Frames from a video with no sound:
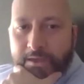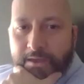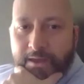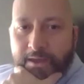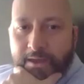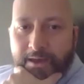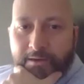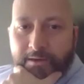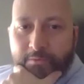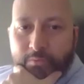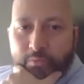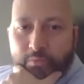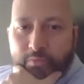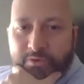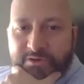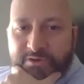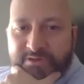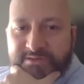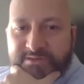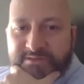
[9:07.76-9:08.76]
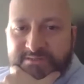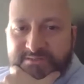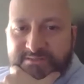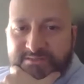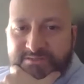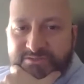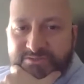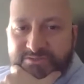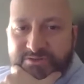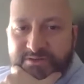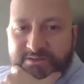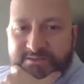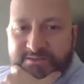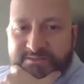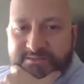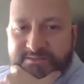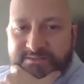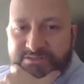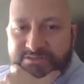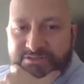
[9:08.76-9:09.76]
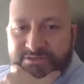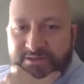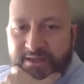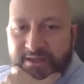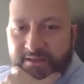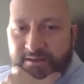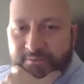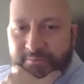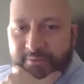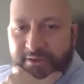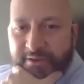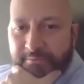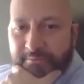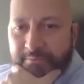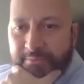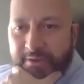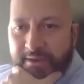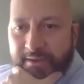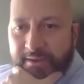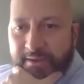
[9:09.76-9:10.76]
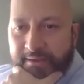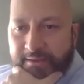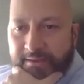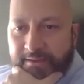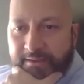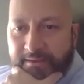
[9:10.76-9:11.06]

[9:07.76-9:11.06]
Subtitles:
how was the transition acclimating back?